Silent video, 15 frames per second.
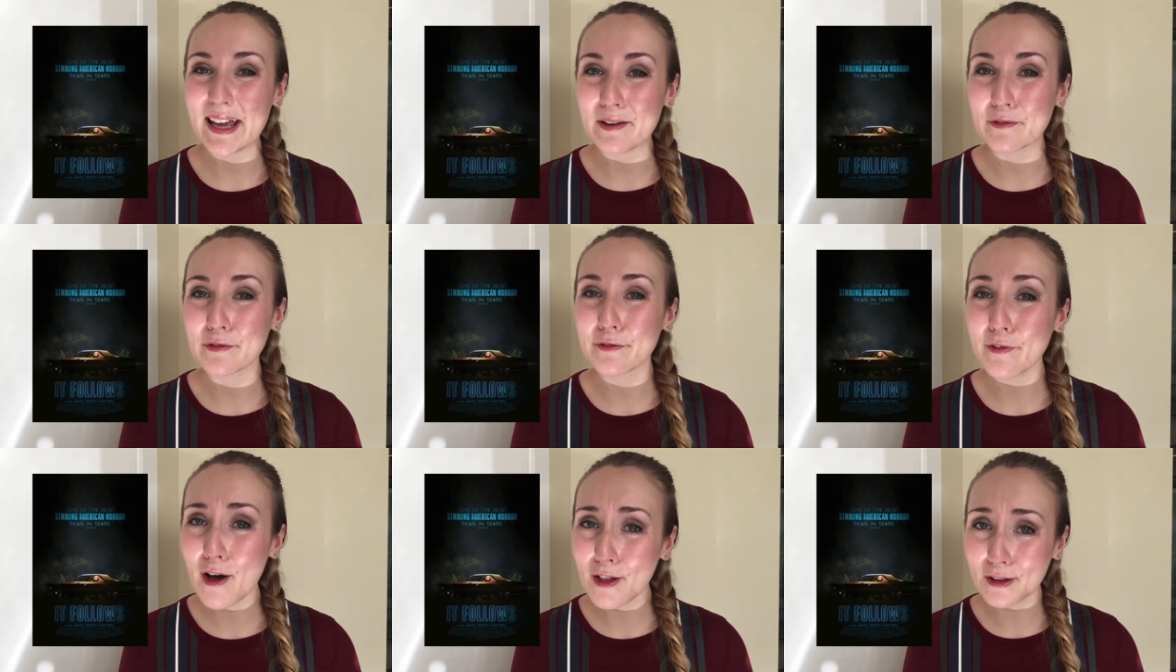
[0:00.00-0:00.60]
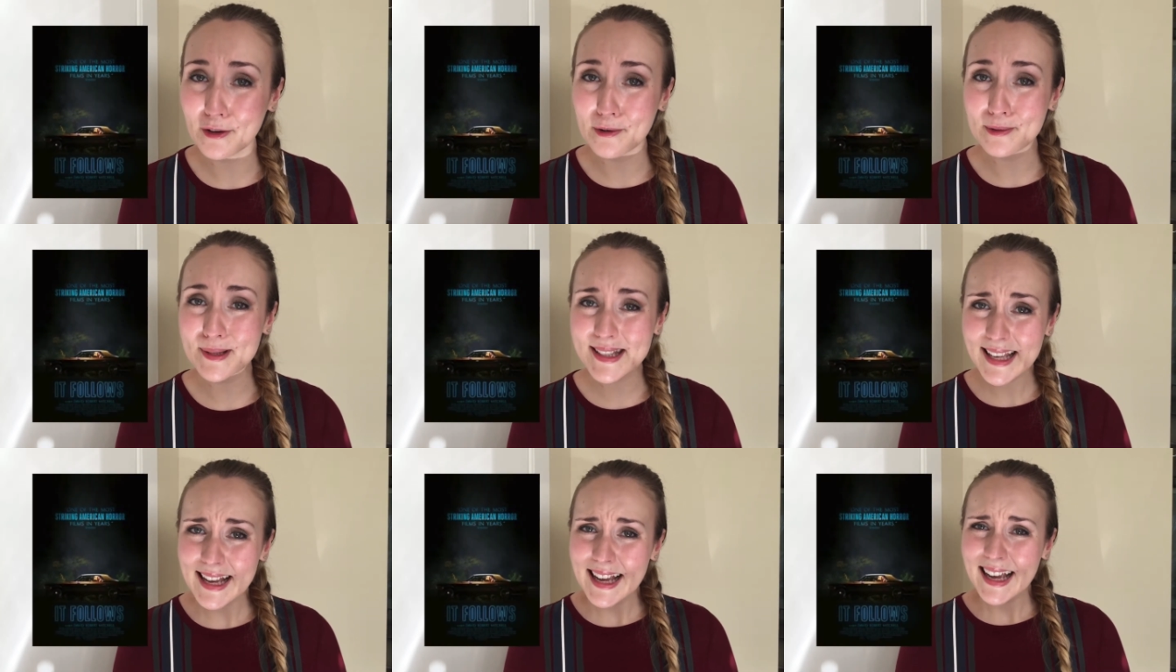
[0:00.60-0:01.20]
It
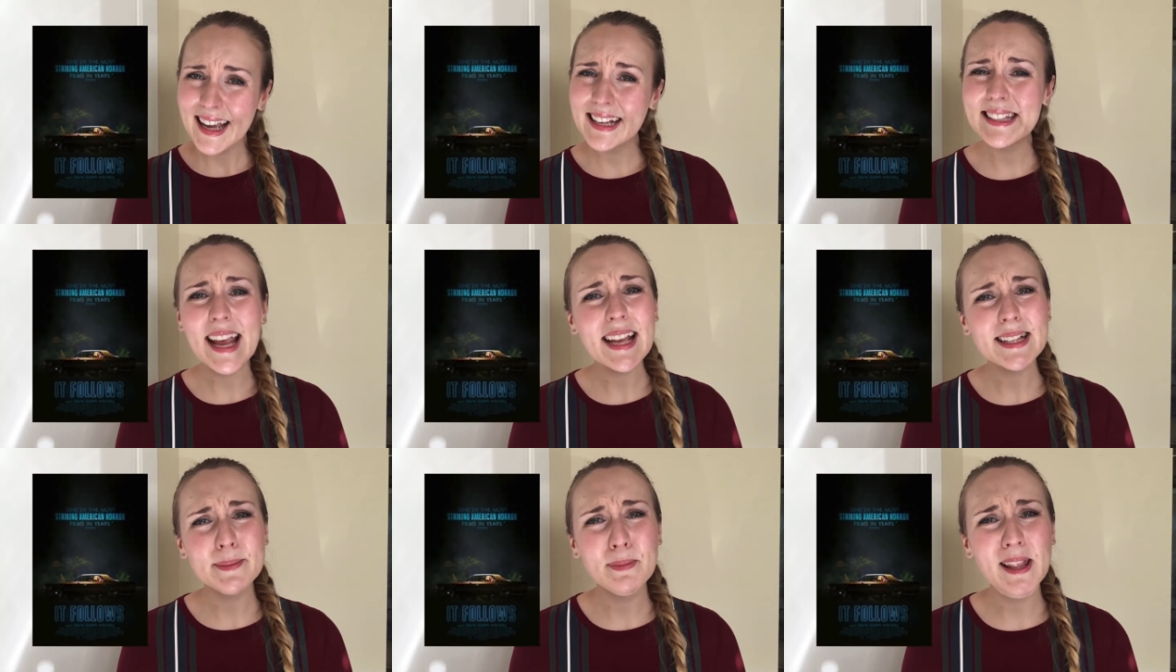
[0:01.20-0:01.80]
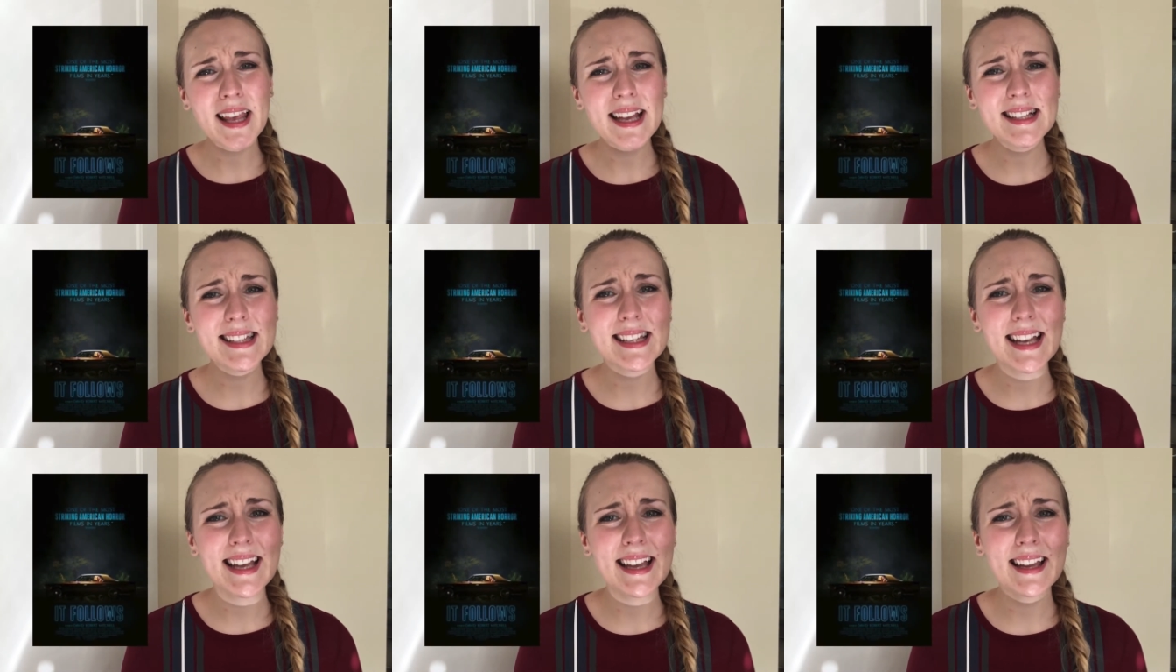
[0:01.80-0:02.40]
Follows, it takes place
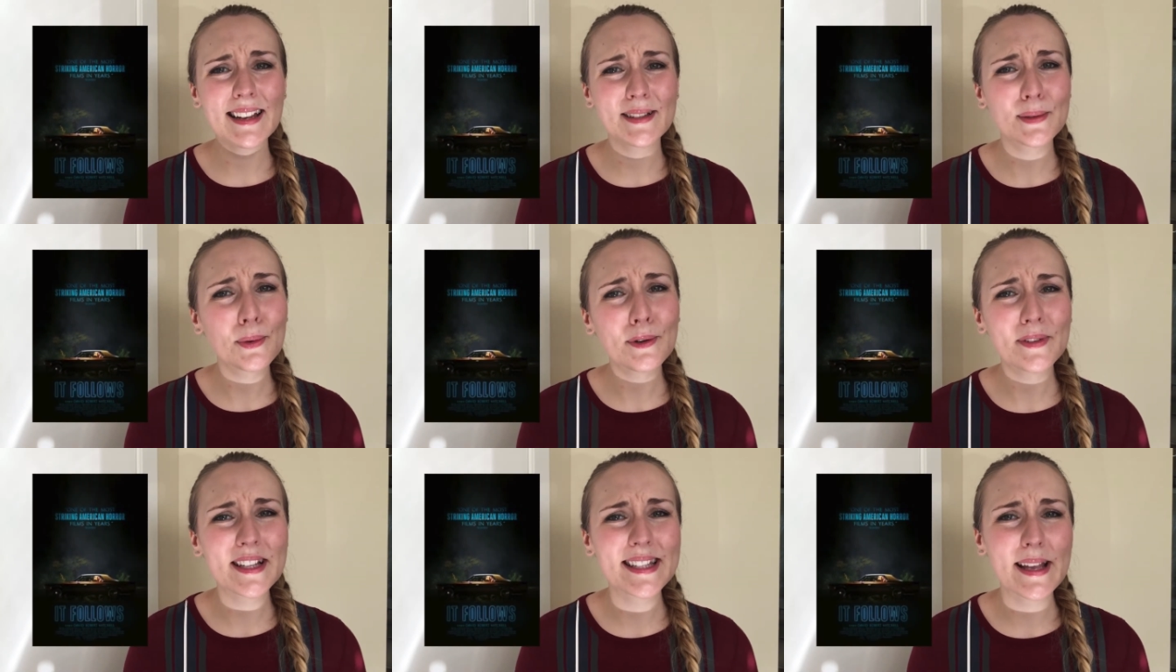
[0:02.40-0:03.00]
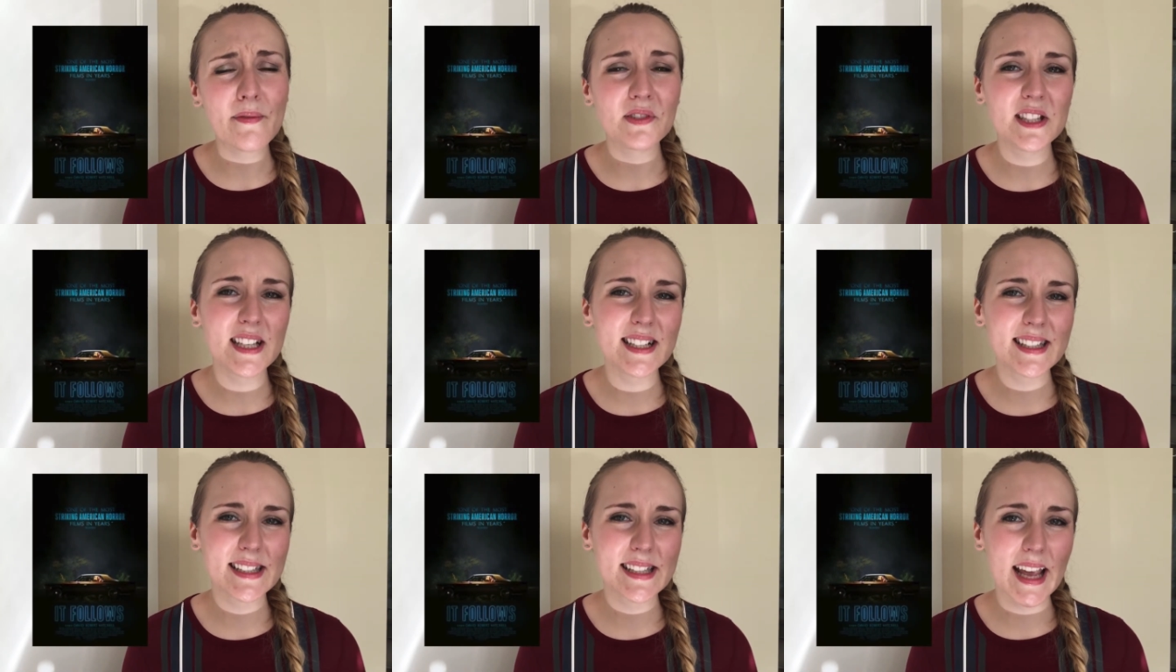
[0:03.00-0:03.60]
in sort of a
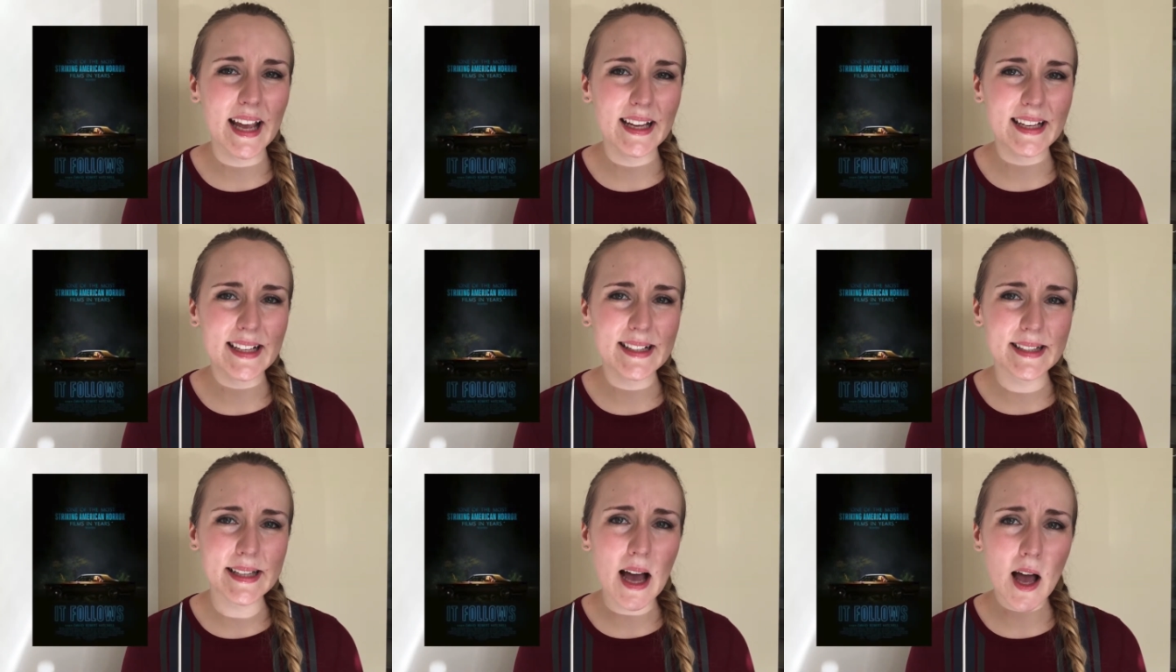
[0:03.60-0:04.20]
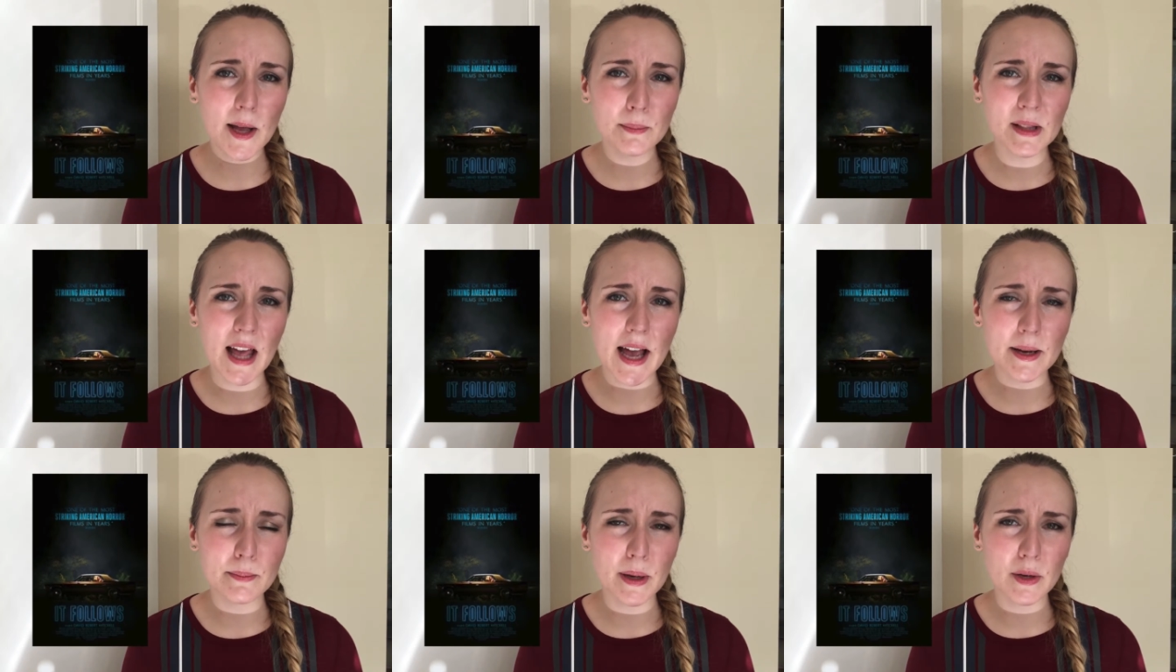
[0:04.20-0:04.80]
70s to 80s
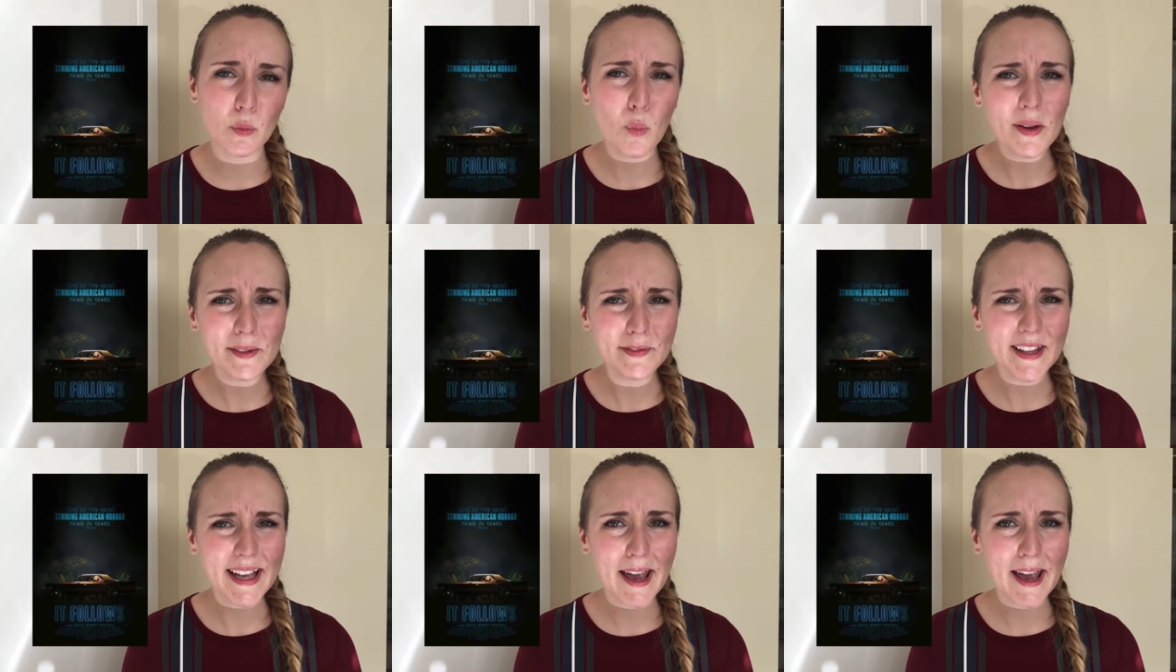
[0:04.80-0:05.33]
timeline, but one of the